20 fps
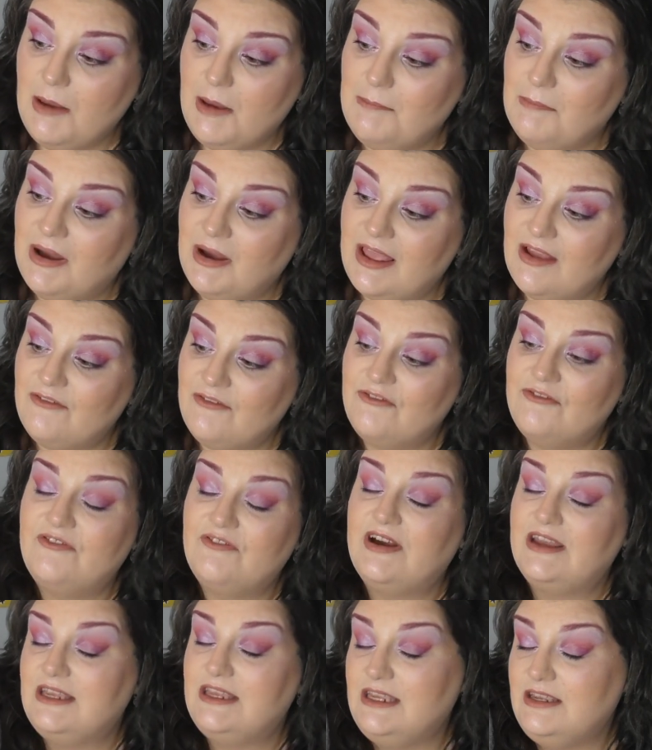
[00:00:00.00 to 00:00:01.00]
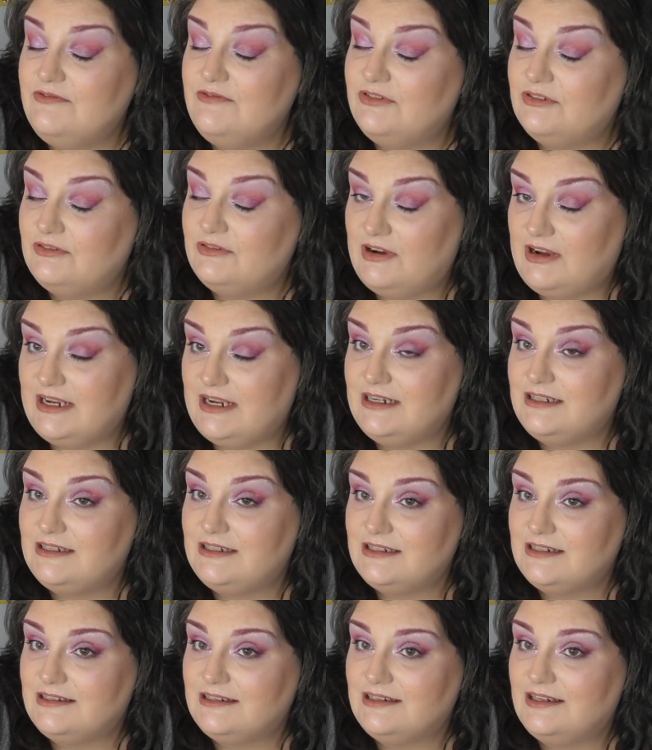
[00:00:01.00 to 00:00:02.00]
my
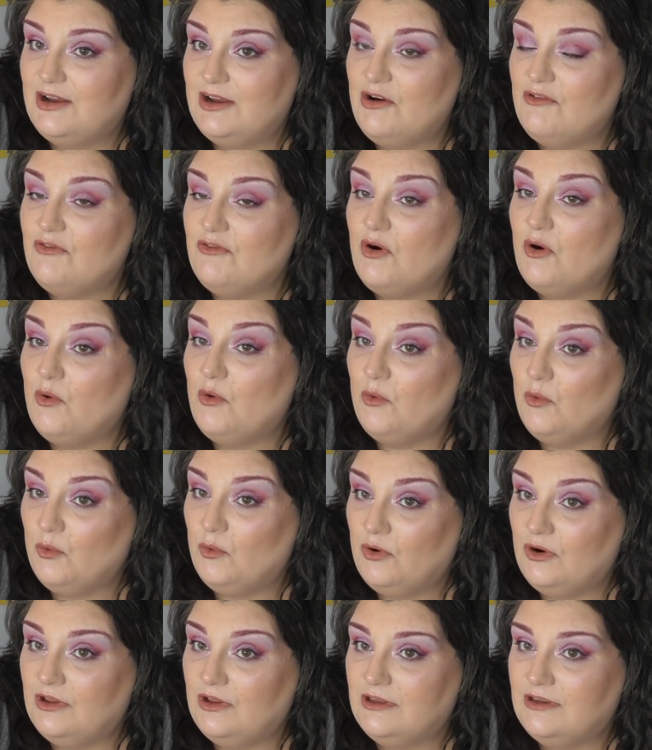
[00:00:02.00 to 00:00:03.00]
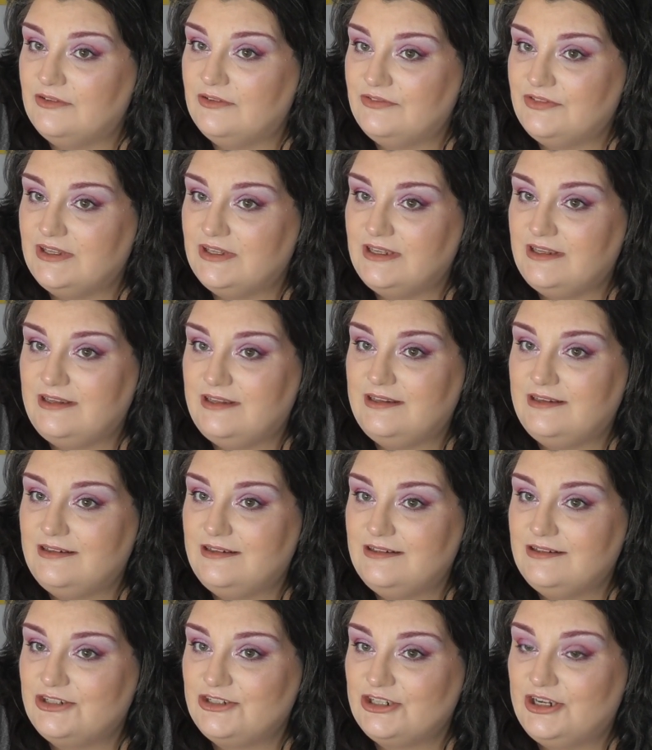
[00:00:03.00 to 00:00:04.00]
favourite of all of the
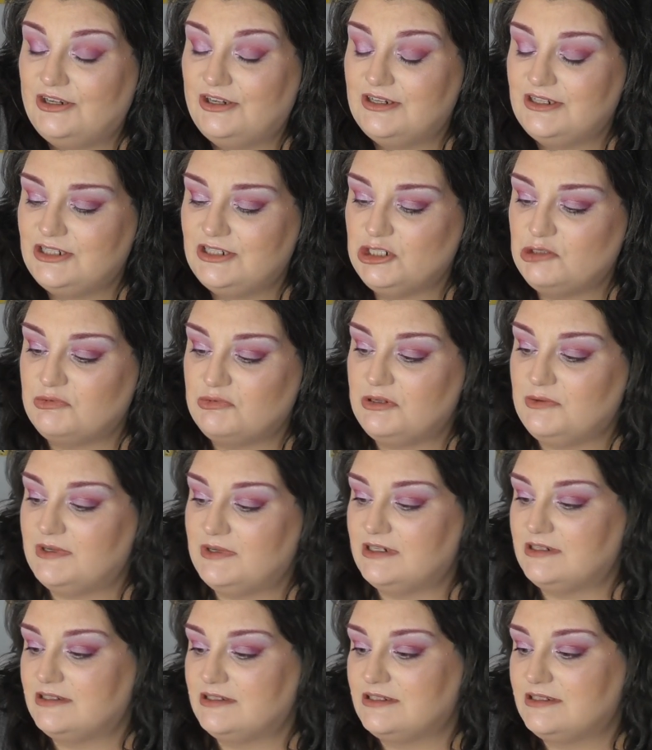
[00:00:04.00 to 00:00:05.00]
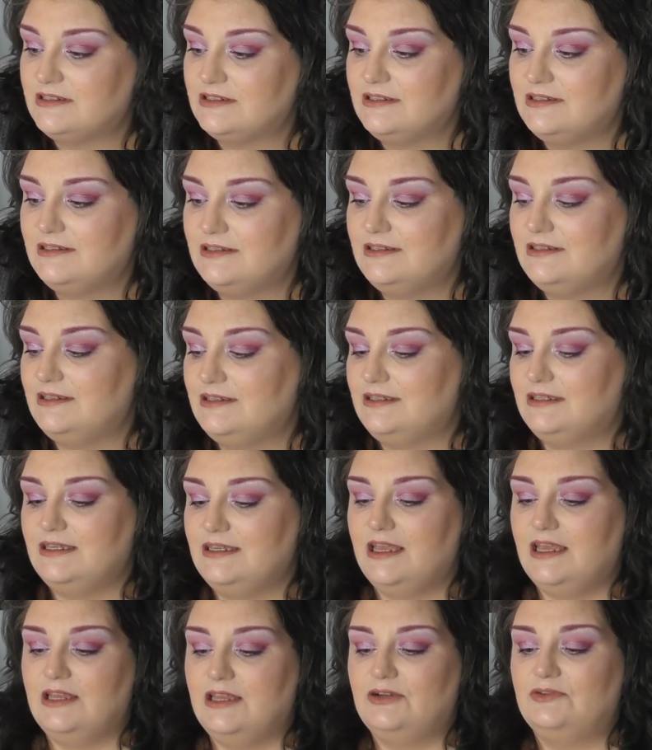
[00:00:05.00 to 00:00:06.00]
Charlotte Tilbury ones.
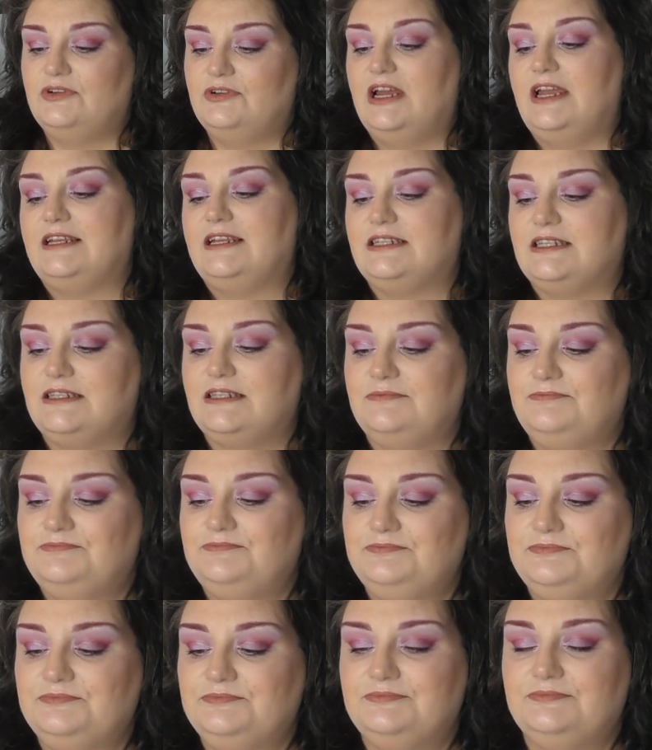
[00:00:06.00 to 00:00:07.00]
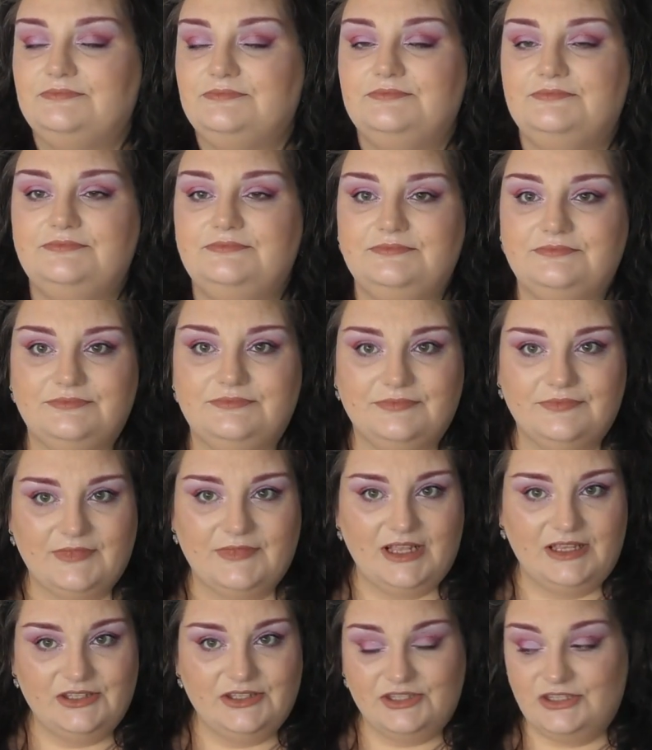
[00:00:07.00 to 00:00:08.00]
Right,
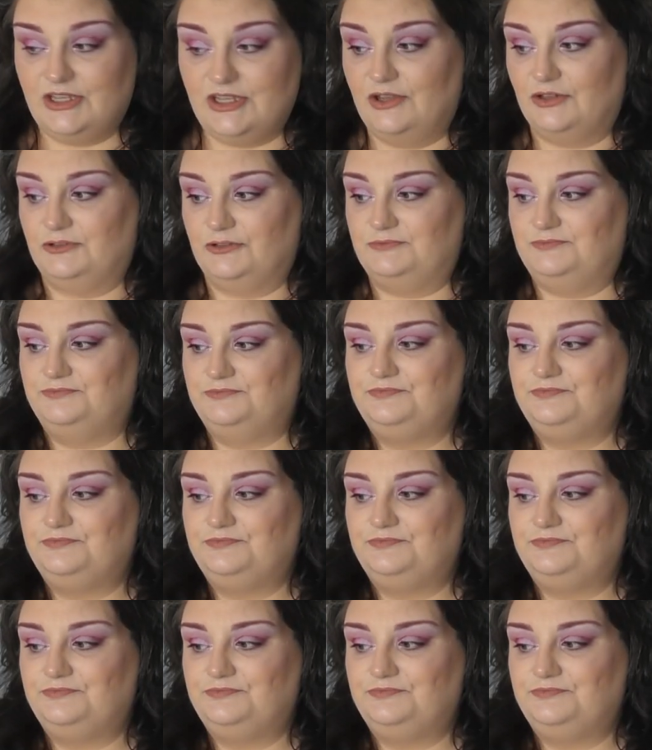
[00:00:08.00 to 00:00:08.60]
so